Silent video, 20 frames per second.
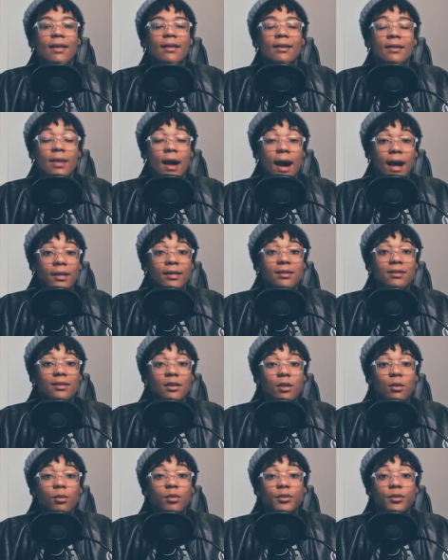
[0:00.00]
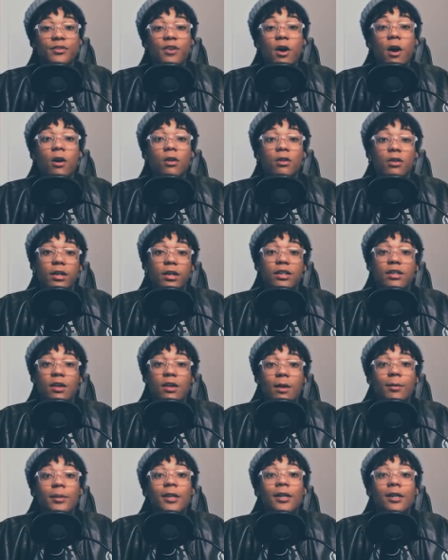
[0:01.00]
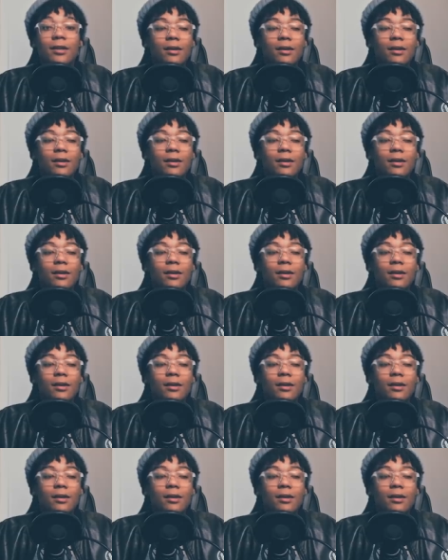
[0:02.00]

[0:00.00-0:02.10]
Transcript: not a terrible song like Yummy.